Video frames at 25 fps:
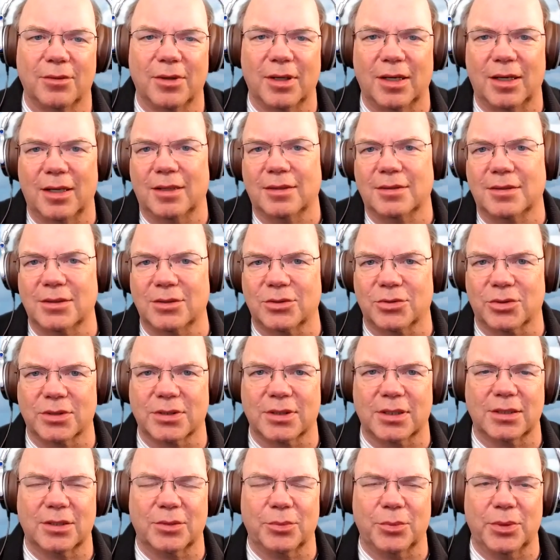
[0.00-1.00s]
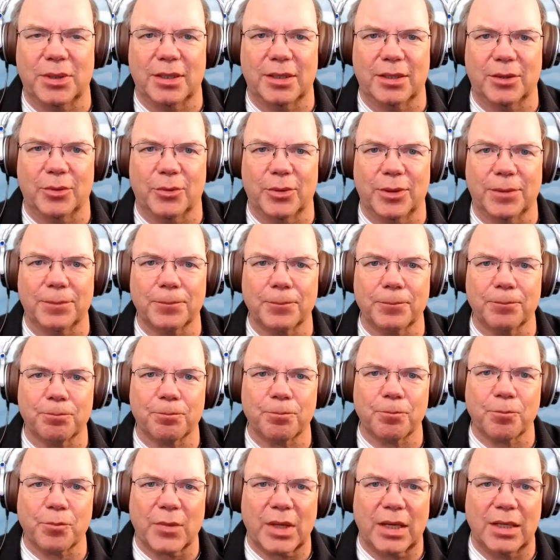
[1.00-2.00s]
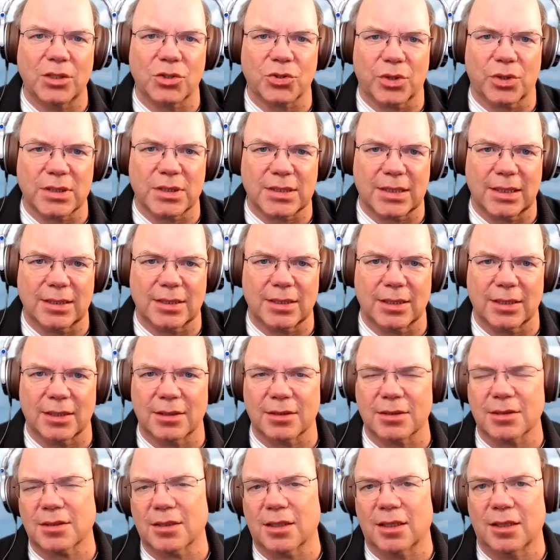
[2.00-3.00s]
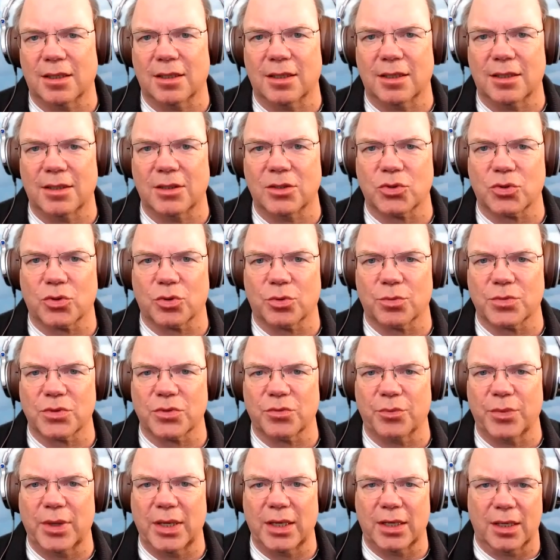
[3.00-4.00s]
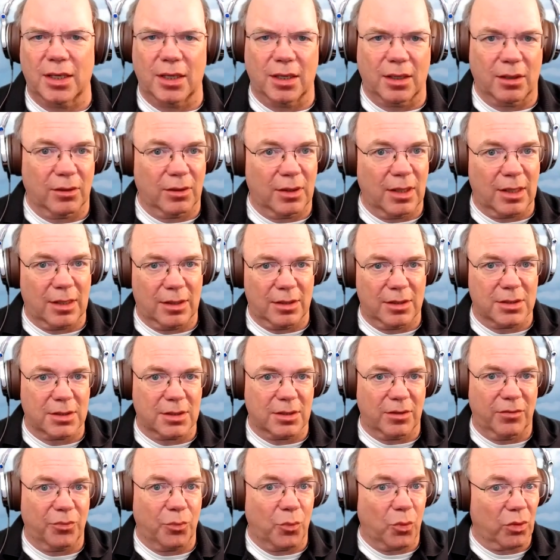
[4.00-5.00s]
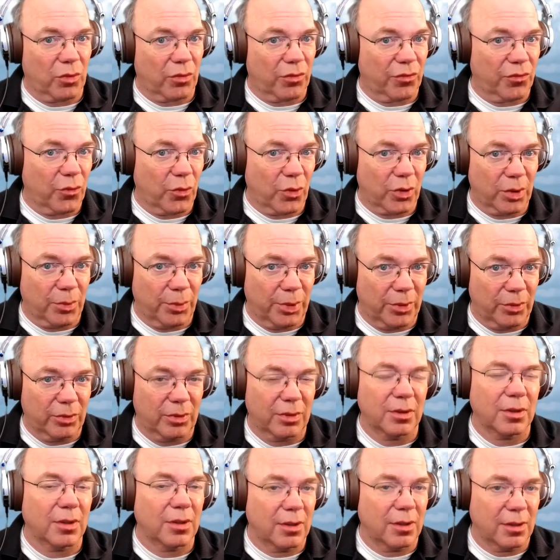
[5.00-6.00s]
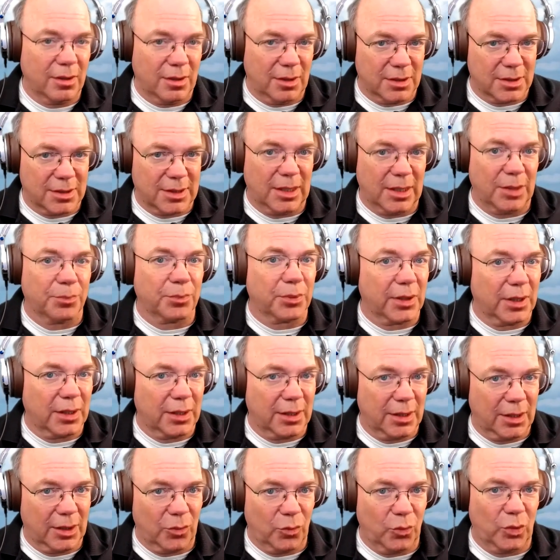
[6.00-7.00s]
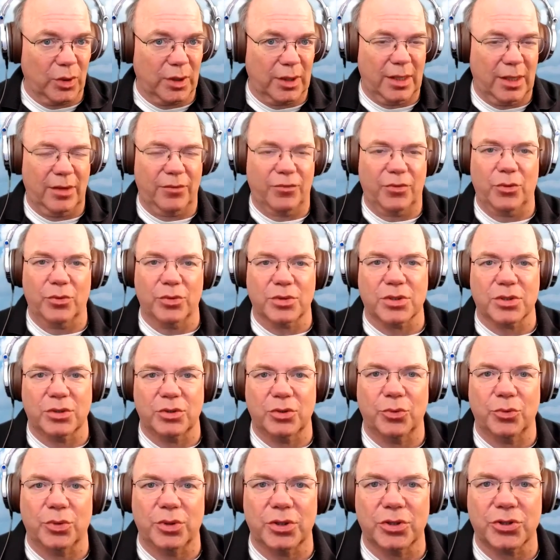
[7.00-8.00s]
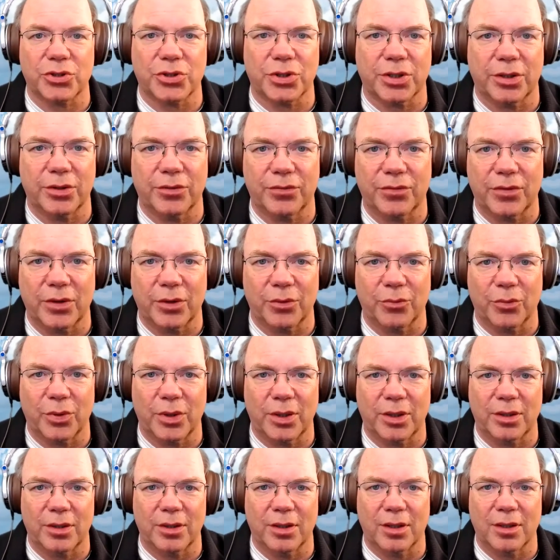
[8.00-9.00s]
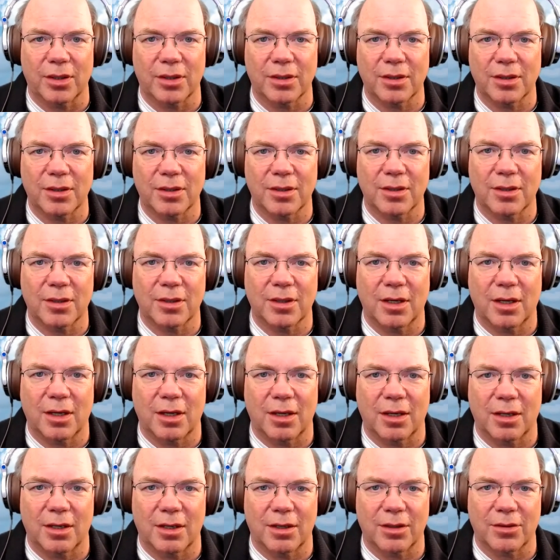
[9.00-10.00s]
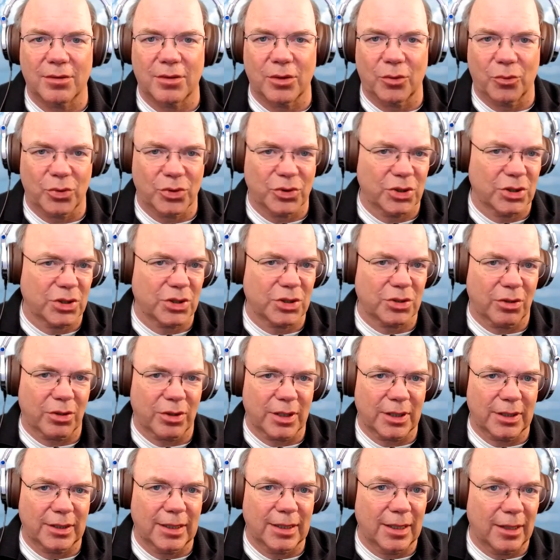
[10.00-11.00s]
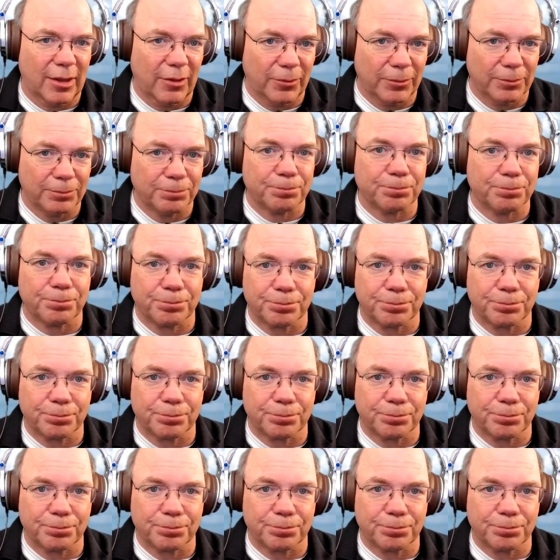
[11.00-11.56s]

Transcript: well, it's interesting to me anyway, interesting things in terms of making a lot of this stuff more affordable, the estate planning and what have you. It's a new initiative that we're just starting now